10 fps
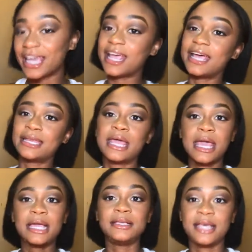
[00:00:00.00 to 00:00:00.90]
And
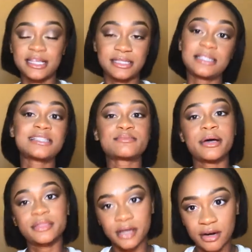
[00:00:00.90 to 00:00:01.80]
yes, this is my
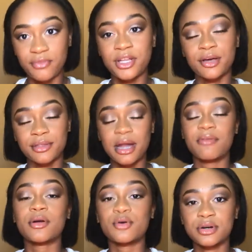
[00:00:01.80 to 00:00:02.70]
third video that I
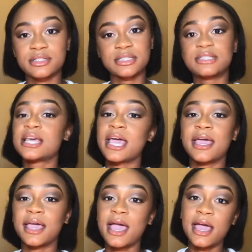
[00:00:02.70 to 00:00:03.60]
recorded
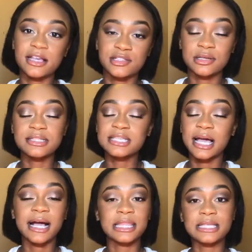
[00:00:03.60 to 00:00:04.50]
today. As you can see,
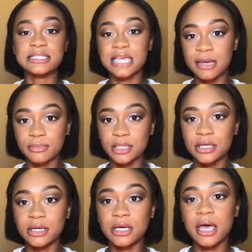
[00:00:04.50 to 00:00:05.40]
I got the same
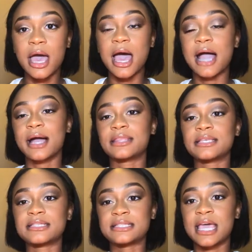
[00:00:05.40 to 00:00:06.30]
look, I got the
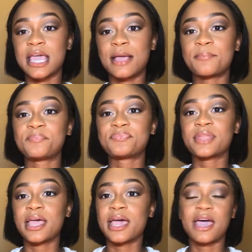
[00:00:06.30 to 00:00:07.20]
same
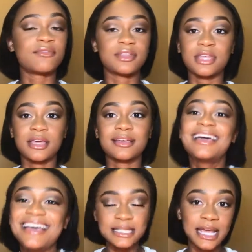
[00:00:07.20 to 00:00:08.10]
everything.
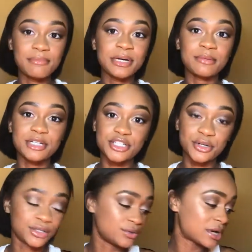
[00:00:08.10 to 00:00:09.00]
Today I'm going to be
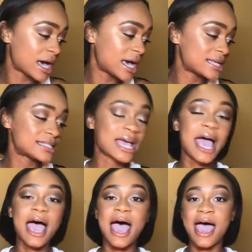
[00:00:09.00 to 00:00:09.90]
showing you guys
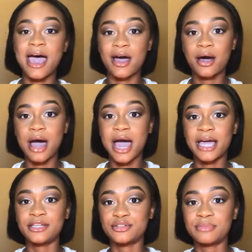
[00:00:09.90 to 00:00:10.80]
how
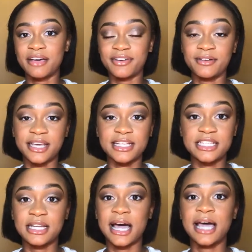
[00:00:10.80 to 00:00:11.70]
I do my
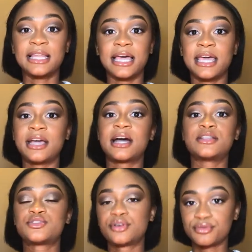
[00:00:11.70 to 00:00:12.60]
foundation, highlight, and
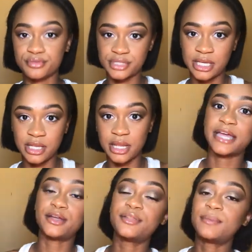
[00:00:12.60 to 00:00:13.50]
contour routine. I
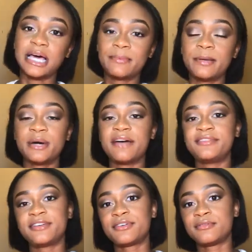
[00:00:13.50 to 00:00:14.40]
know that a lot of people have
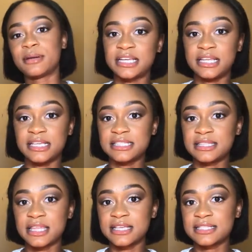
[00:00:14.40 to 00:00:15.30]
different techniques
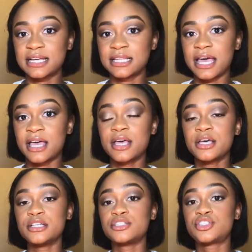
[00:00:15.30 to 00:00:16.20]
and things like that,
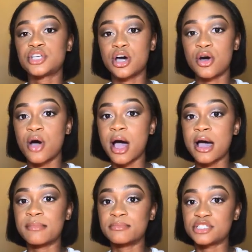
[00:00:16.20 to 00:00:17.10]
so
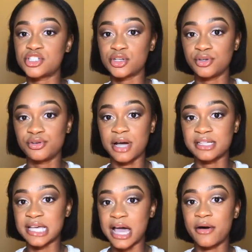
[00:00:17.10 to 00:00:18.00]
I'm just showing you
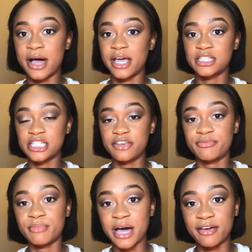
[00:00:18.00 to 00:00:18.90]
guys how I achieve
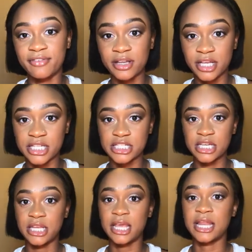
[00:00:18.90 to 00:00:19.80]
my
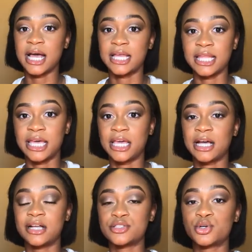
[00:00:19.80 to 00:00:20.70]
foundation and highlight and
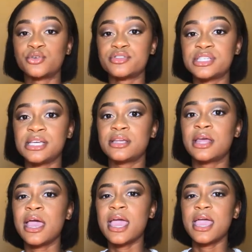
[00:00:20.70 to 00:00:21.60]
contour routine
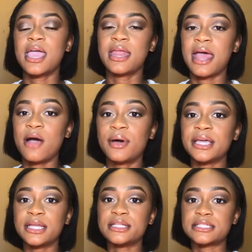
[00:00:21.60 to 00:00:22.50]
and how I
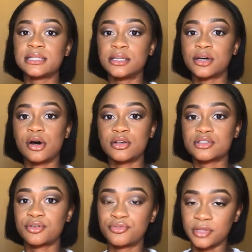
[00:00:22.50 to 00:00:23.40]
get it to look
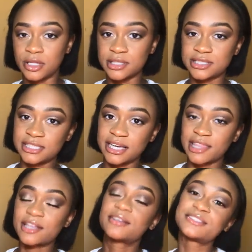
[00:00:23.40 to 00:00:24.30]
also flawless
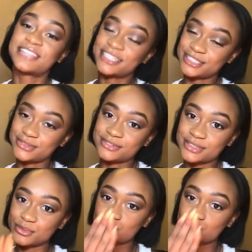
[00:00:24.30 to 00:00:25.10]
together. So stay tuned.